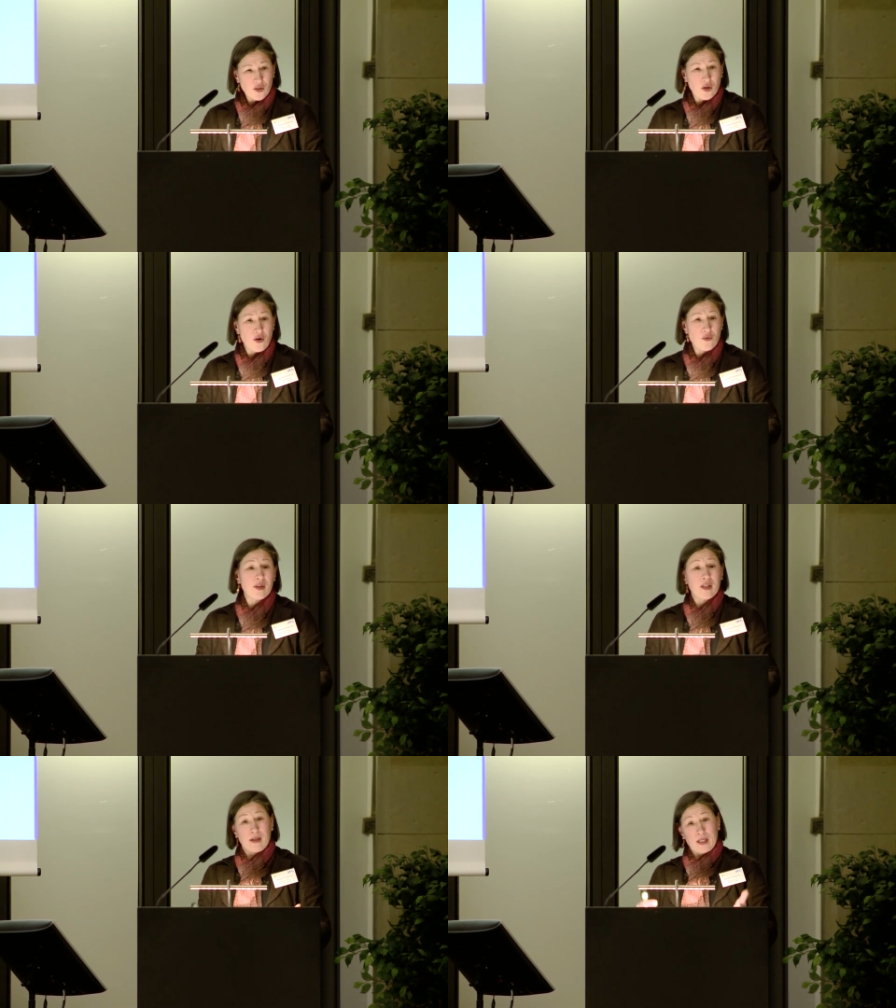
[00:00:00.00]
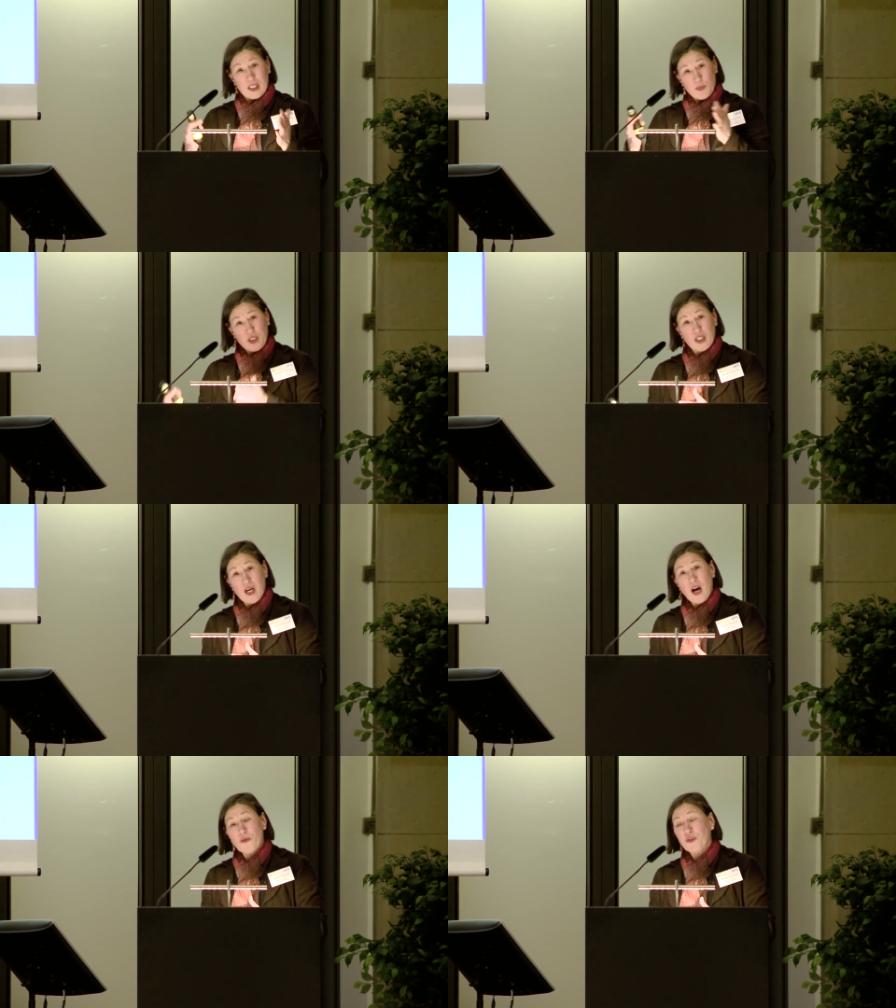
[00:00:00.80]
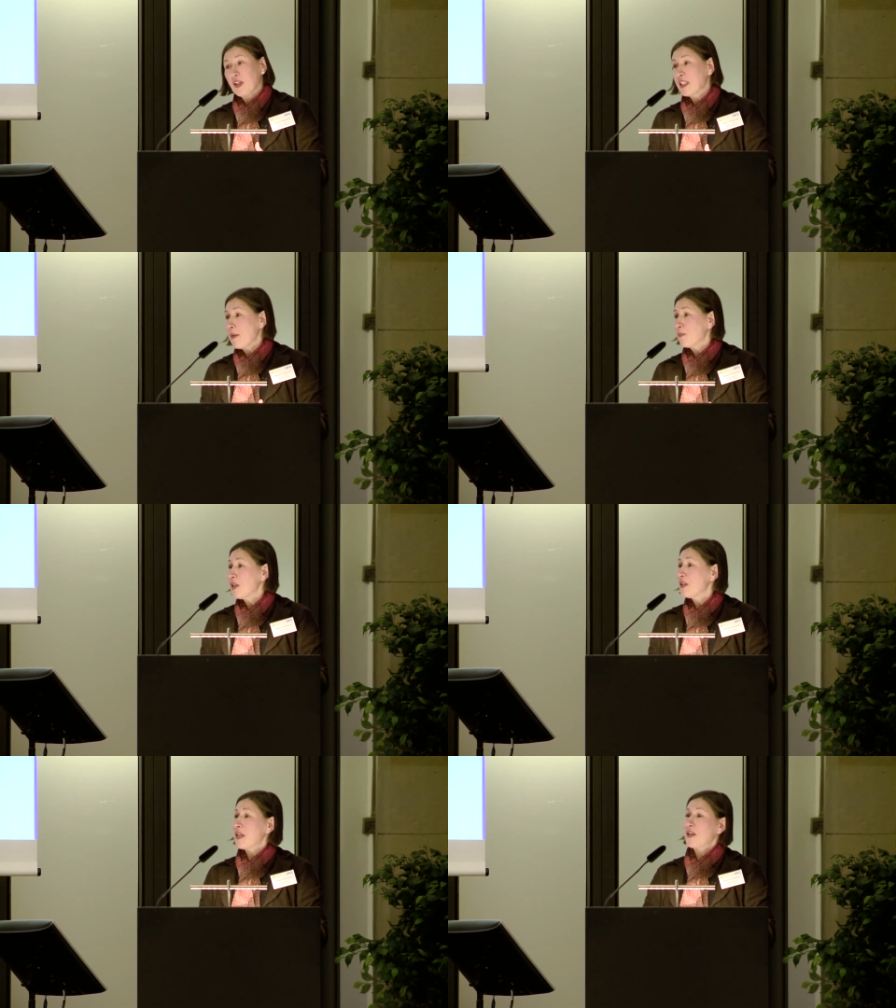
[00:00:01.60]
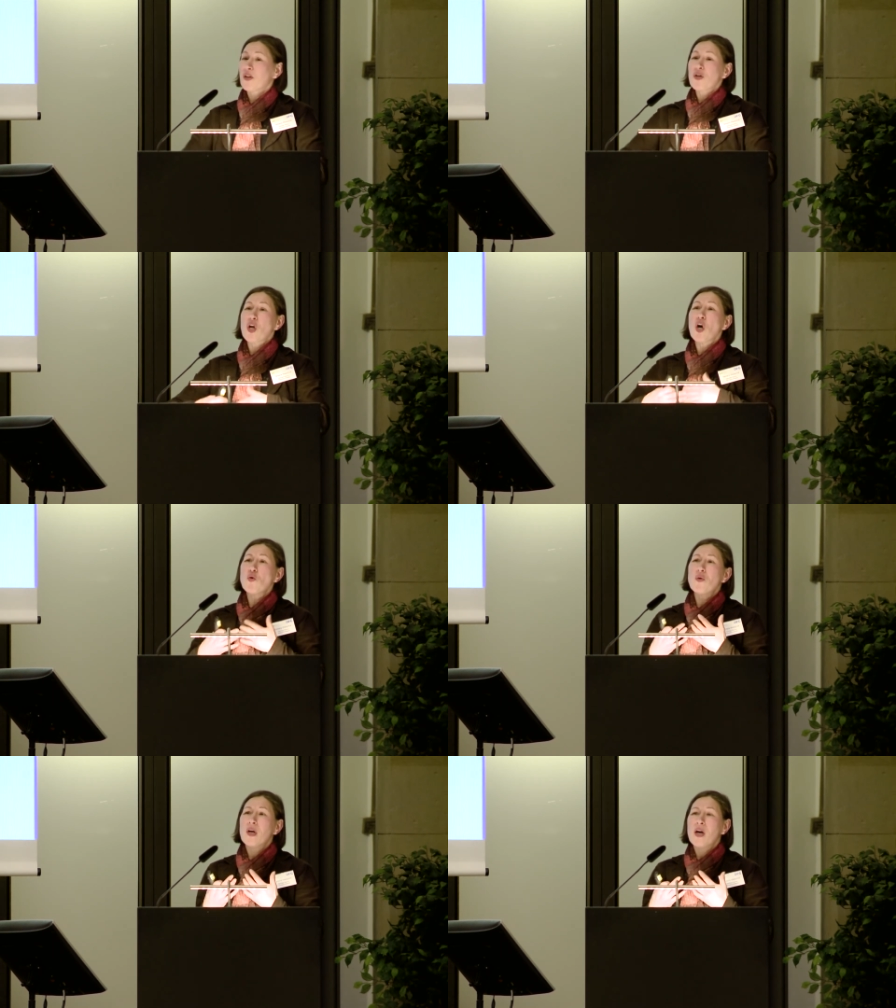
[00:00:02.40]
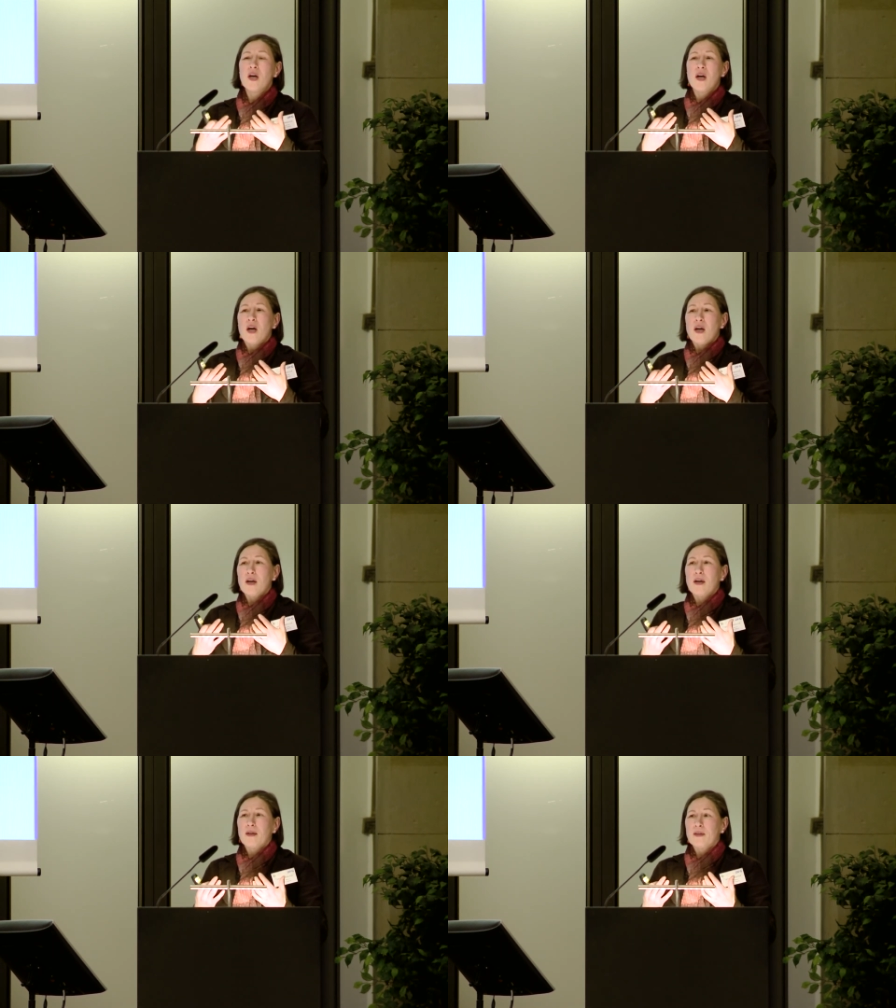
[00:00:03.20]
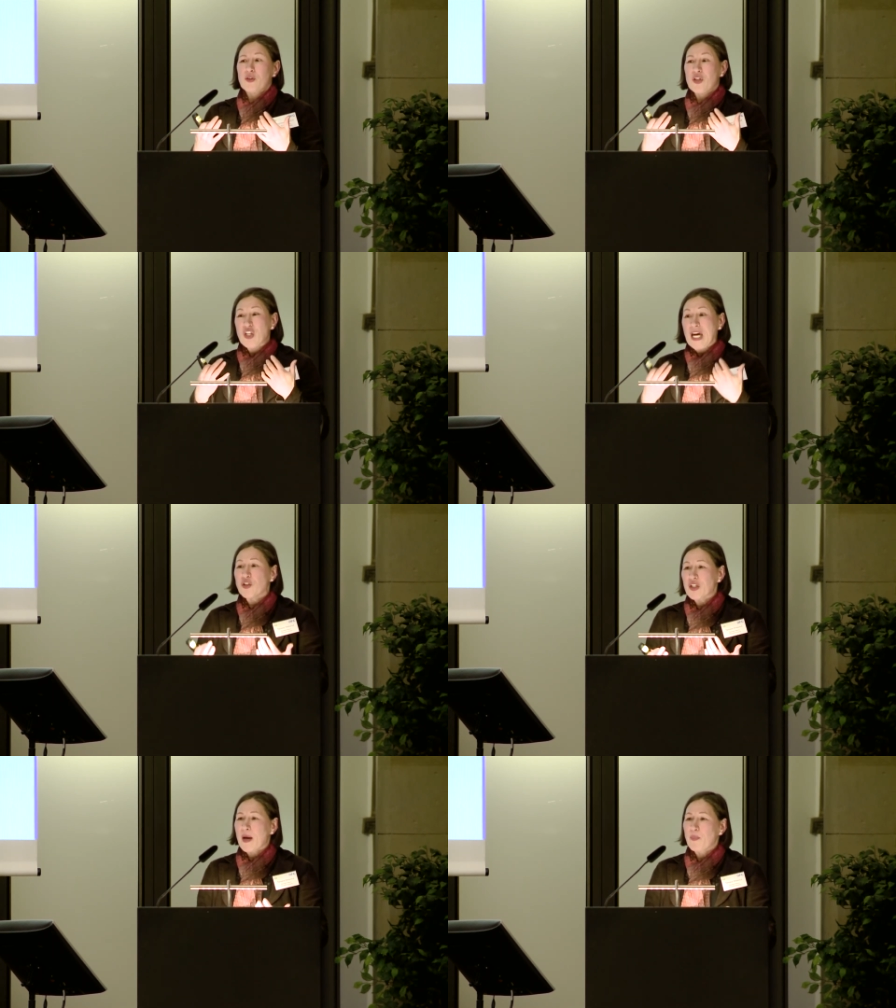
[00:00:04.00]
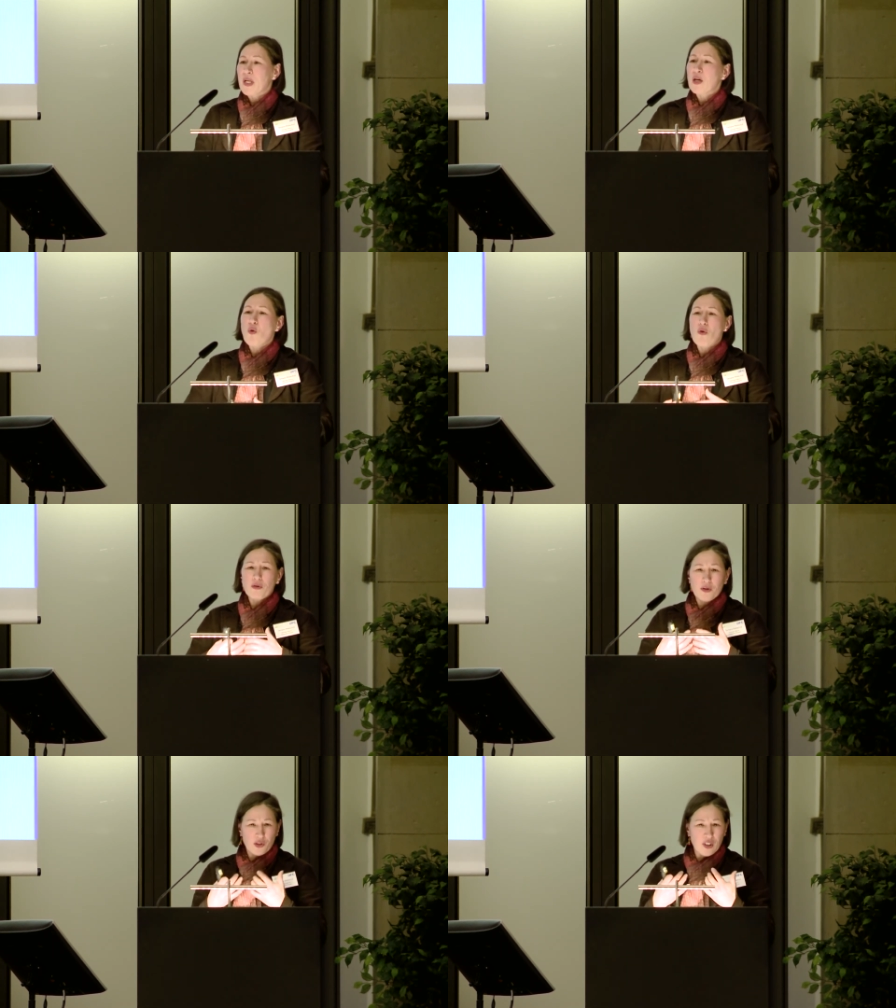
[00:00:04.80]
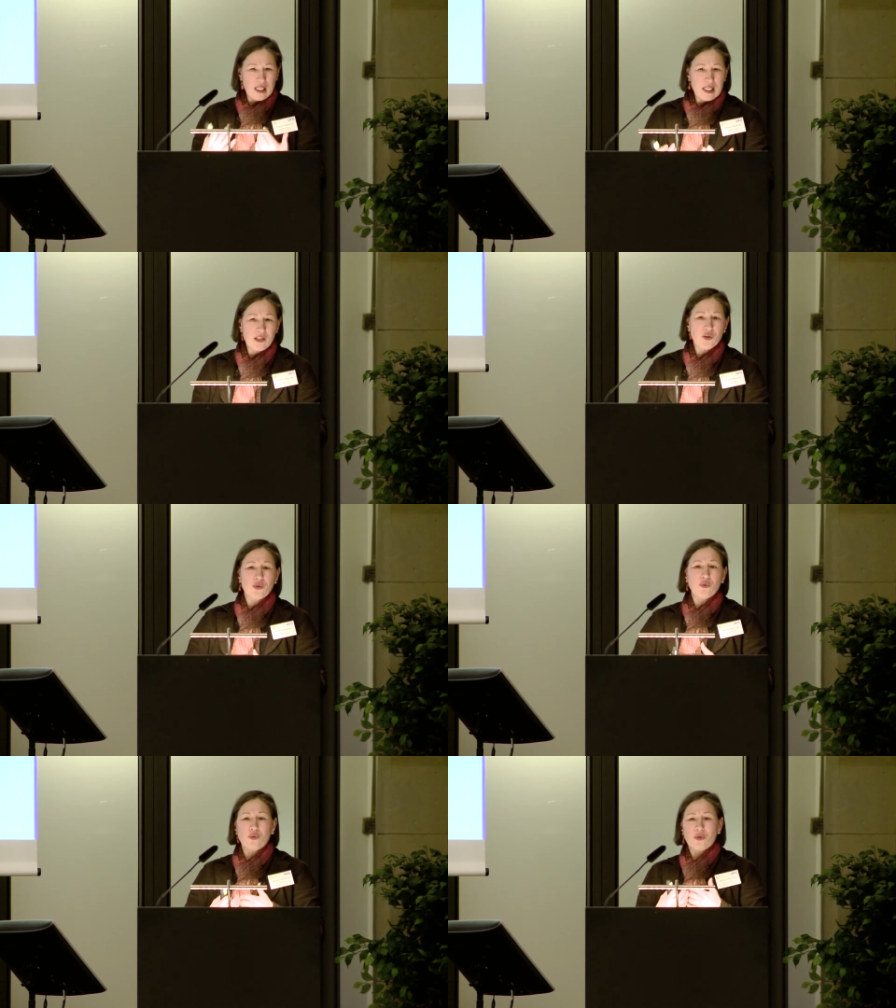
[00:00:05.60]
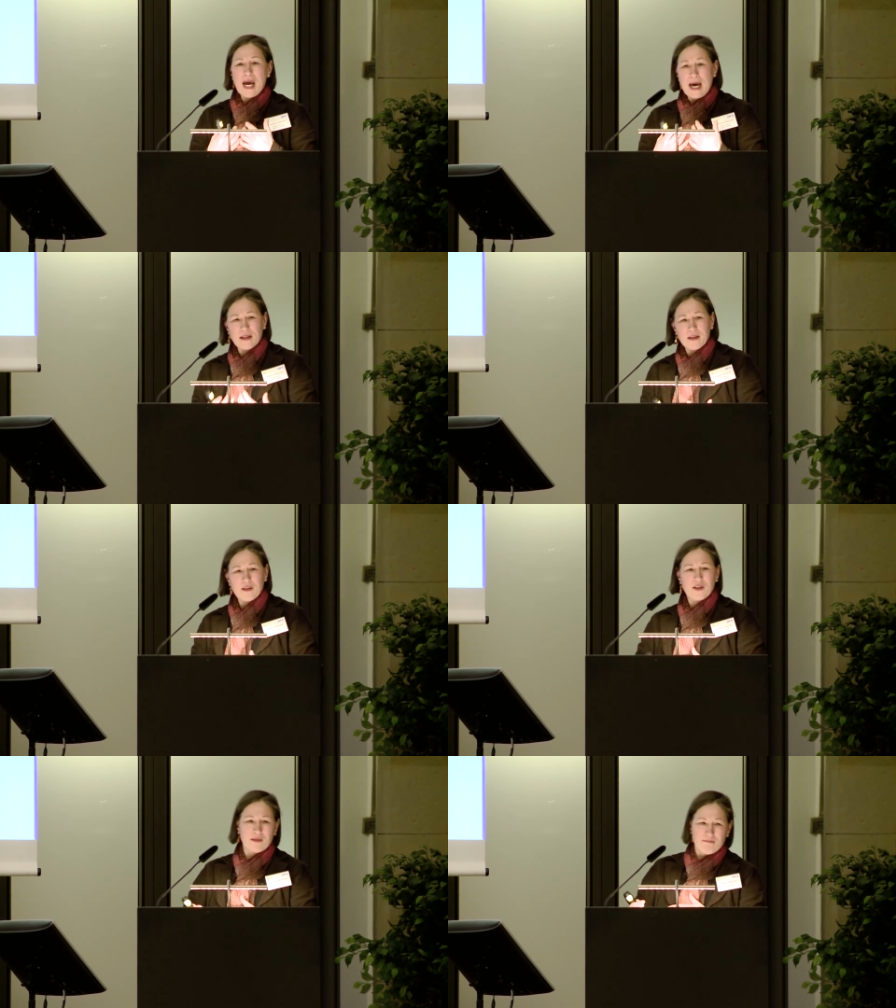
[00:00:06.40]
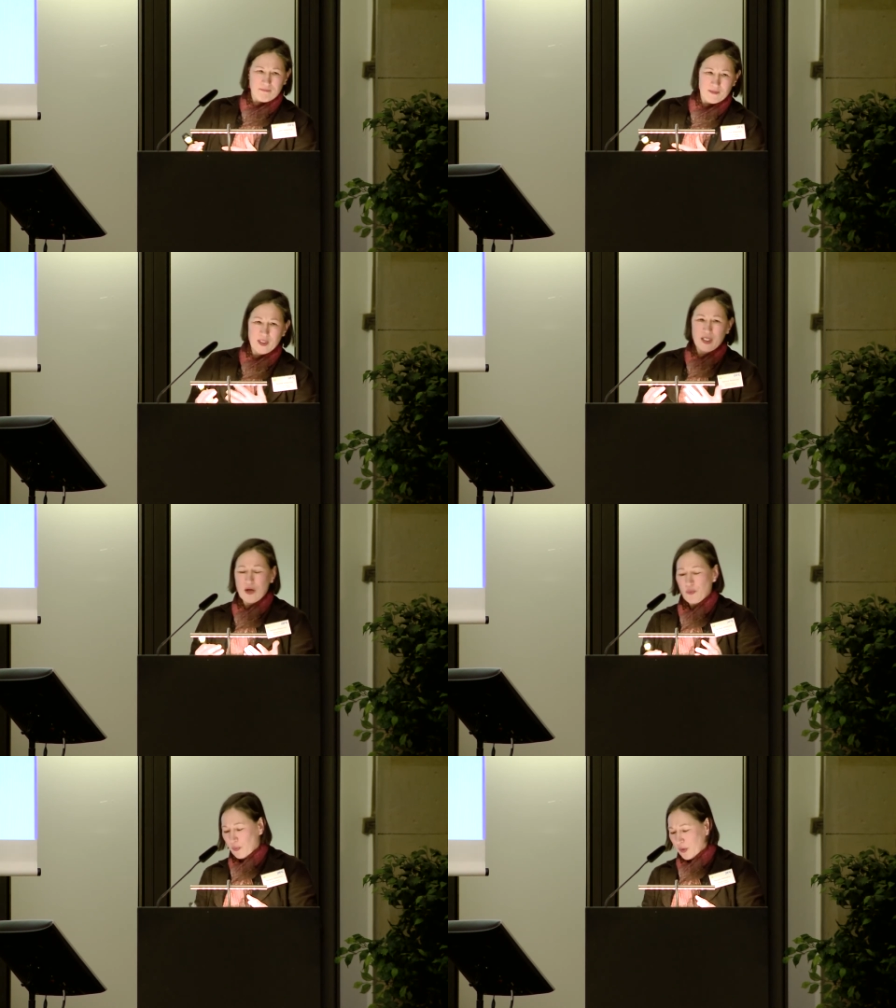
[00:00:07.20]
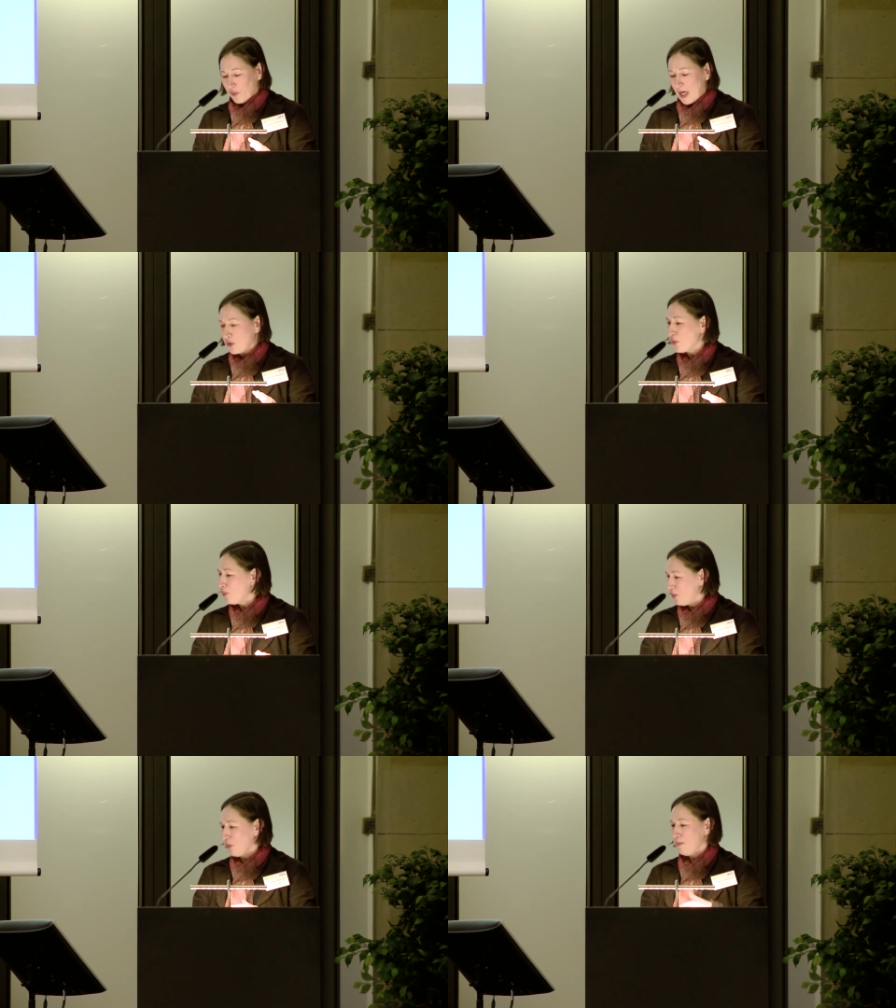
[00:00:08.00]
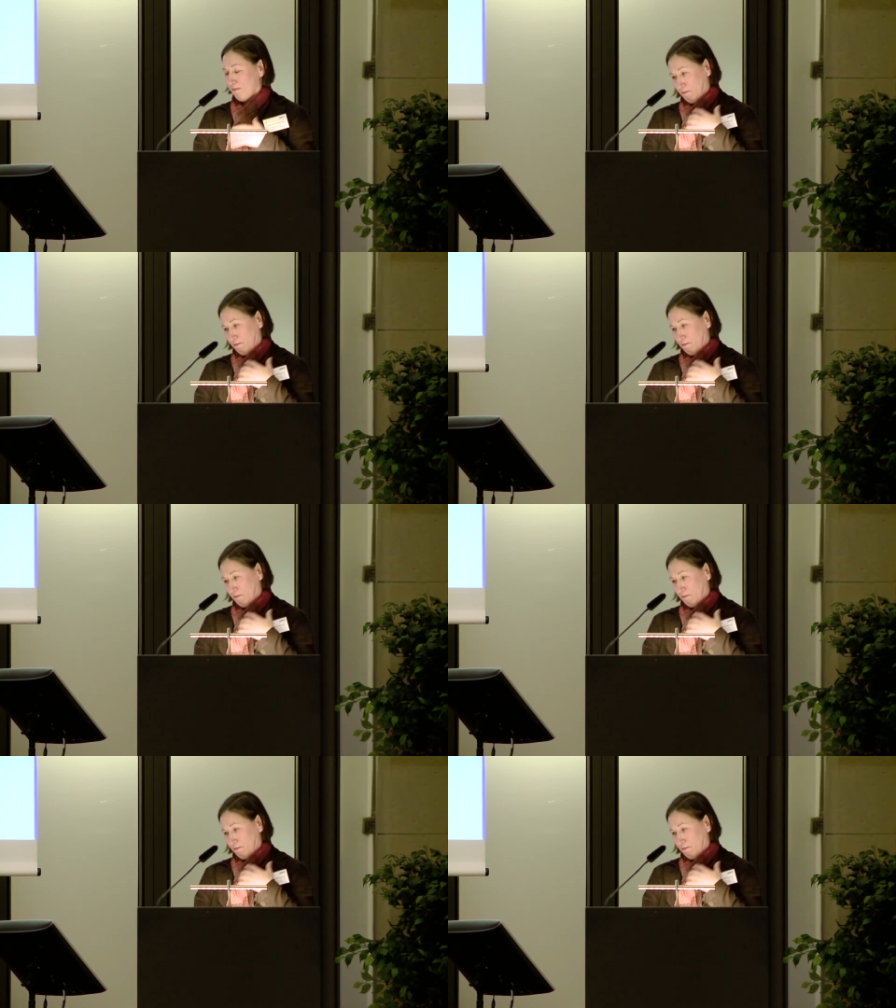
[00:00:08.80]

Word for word: So especially after acceptance, that there are no uh, changes happening, authors deleted or added. we're trying to, to,